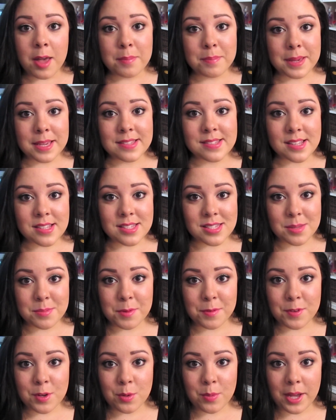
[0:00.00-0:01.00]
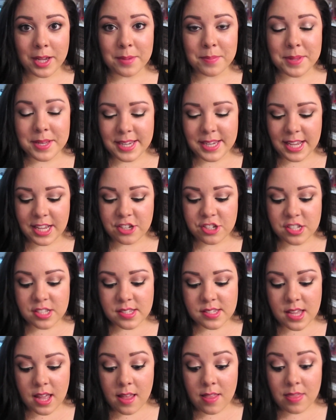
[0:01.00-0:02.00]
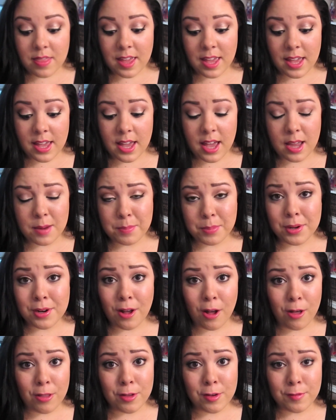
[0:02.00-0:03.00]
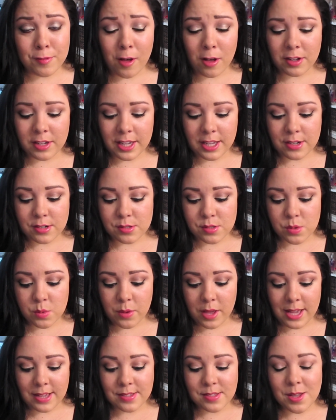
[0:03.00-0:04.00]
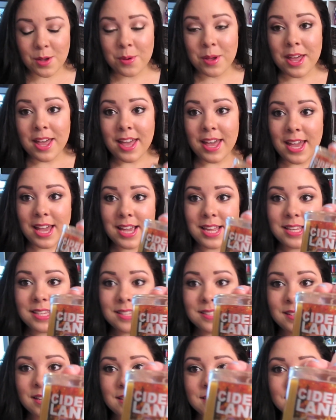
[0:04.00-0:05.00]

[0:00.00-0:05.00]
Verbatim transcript: based on some of your recommendations, and they had put all their fall candles away. So it is a